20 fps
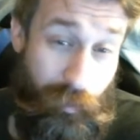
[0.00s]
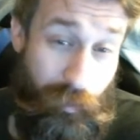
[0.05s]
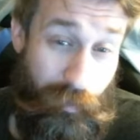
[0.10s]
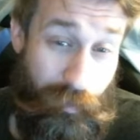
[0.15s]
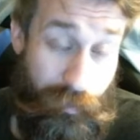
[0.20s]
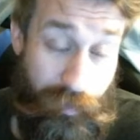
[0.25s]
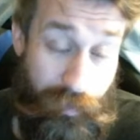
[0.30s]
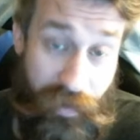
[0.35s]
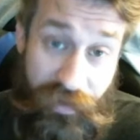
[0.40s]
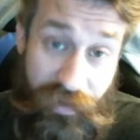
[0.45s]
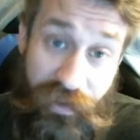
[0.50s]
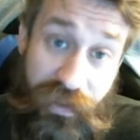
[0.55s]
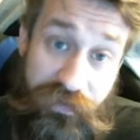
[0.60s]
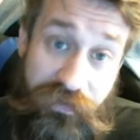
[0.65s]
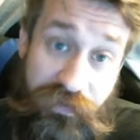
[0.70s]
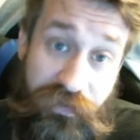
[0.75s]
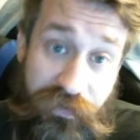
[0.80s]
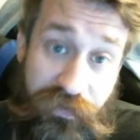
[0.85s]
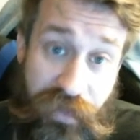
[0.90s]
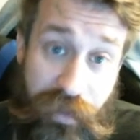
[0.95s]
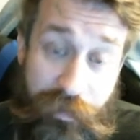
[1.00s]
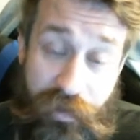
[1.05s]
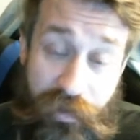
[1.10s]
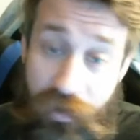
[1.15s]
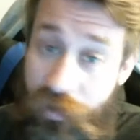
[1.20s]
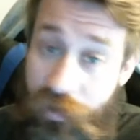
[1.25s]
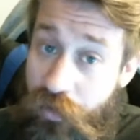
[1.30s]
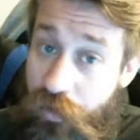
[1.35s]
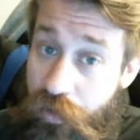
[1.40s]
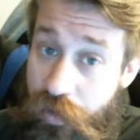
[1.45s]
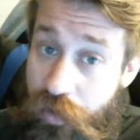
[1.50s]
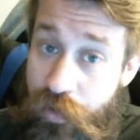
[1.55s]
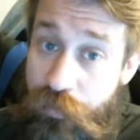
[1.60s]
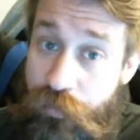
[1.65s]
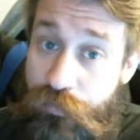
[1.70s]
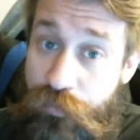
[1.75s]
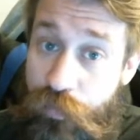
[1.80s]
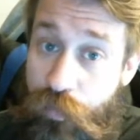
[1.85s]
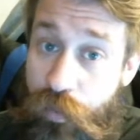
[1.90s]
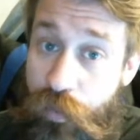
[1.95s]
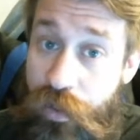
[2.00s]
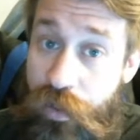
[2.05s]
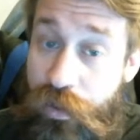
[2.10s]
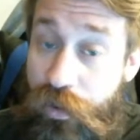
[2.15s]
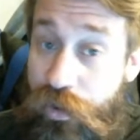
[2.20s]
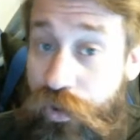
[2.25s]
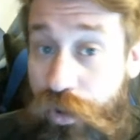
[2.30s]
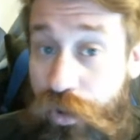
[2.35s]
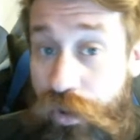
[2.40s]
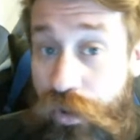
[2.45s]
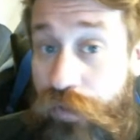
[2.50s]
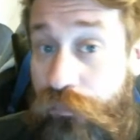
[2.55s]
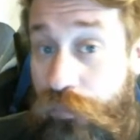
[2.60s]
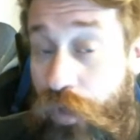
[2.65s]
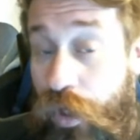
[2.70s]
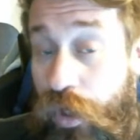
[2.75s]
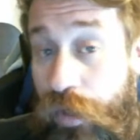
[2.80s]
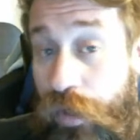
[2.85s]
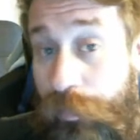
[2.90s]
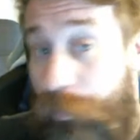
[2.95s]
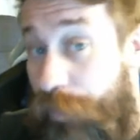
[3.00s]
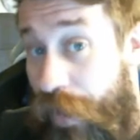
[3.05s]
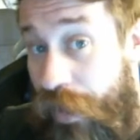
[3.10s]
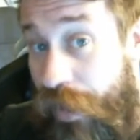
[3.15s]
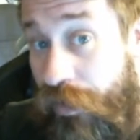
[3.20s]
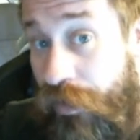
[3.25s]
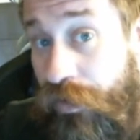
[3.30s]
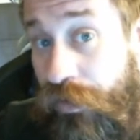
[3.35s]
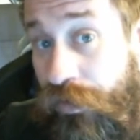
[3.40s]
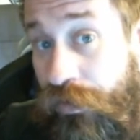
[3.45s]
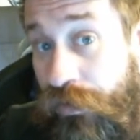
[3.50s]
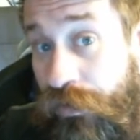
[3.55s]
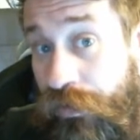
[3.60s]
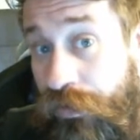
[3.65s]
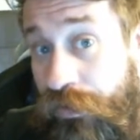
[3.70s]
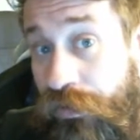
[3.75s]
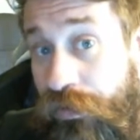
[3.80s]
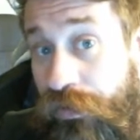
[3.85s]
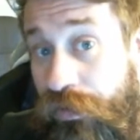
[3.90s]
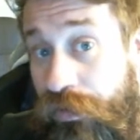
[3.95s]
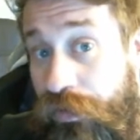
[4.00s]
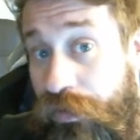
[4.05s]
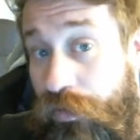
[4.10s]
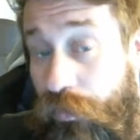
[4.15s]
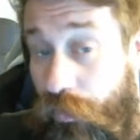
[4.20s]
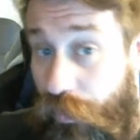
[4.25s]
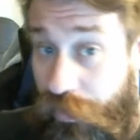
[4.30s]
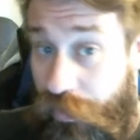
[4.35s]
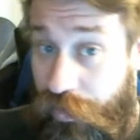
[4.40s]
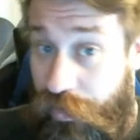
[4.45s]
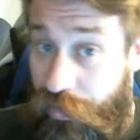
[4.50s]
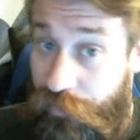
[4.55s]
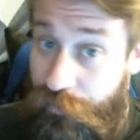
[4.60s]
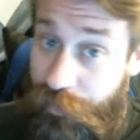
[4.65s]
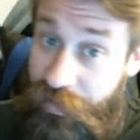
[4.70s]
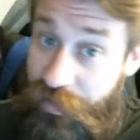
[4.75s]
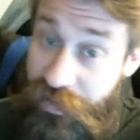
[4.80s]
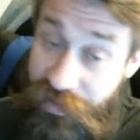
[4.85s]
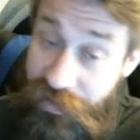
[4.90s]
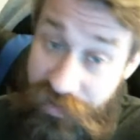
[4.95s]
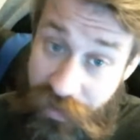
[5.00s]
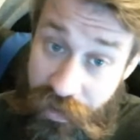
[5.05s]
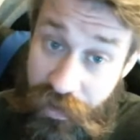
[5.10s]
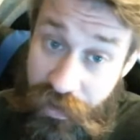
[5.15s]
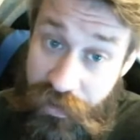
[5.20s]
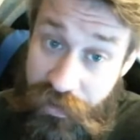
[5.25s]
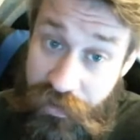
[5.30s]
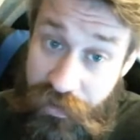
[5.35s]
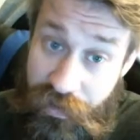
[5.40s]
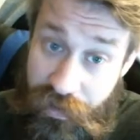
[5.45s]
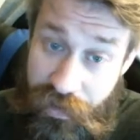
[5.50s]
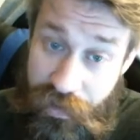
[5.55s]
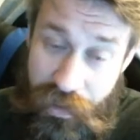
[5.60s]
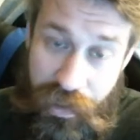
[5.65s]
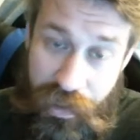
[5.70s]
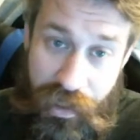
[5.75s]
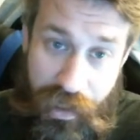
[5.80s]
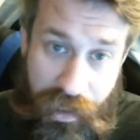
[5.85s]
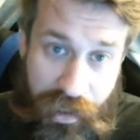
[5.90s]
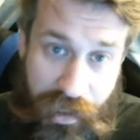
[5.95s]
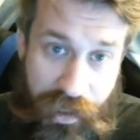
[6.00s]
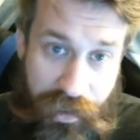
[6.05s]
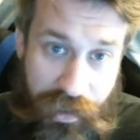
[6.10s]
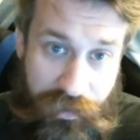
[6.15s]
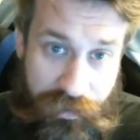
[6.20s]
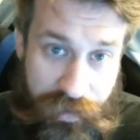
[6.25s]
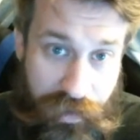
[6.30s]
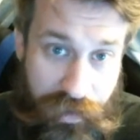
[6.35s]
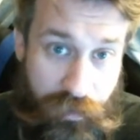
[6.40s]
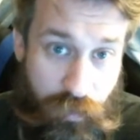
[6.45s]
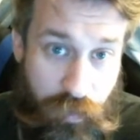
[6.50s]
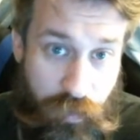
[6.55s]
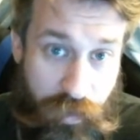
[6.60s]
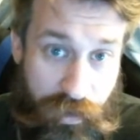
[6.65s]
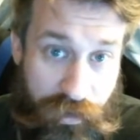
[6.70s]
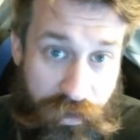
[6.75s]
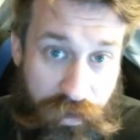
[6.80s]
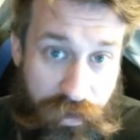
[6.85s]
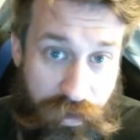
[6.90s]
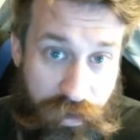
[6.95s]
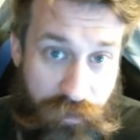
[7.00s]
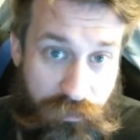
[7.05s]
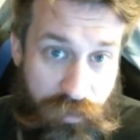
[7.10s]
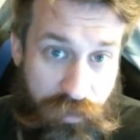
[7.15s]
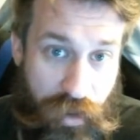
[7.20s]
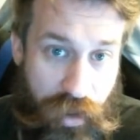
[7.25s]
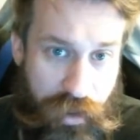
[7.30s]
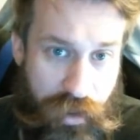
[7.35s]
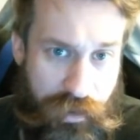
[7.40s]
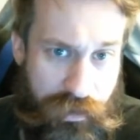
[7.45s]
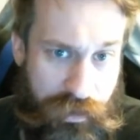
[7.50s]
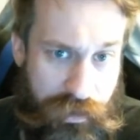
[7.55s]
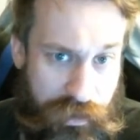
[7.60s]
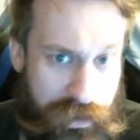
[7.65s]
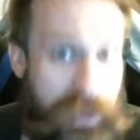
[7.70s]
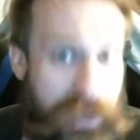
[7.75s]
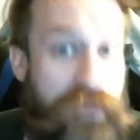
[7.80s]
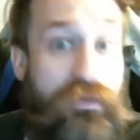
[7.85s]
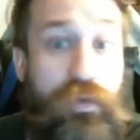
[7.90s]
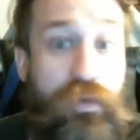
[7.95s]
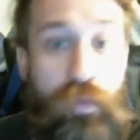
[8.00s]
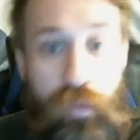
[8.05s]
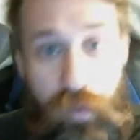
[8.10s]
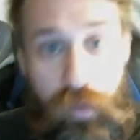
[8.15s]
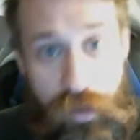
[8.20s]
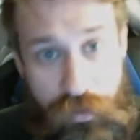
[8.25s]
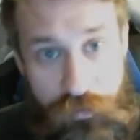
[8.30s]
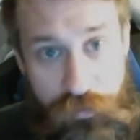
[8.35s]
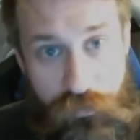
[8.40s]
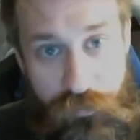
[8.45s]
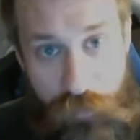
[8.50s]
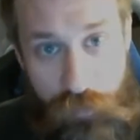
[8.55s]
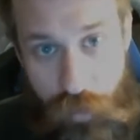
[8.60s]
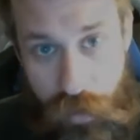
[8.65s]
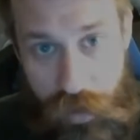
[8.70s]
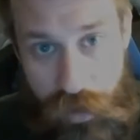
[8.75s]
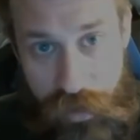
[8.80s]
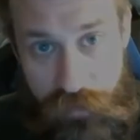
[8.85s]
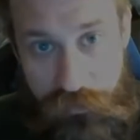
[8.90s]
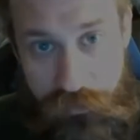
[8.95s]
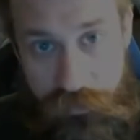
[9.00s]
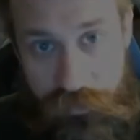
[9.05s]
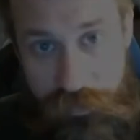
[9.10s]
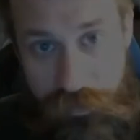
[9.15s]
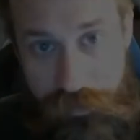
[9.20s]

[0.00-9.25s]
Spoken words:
But let's examine a little closer what could have gone better, what could have been done, and then what could have gone even worse for us.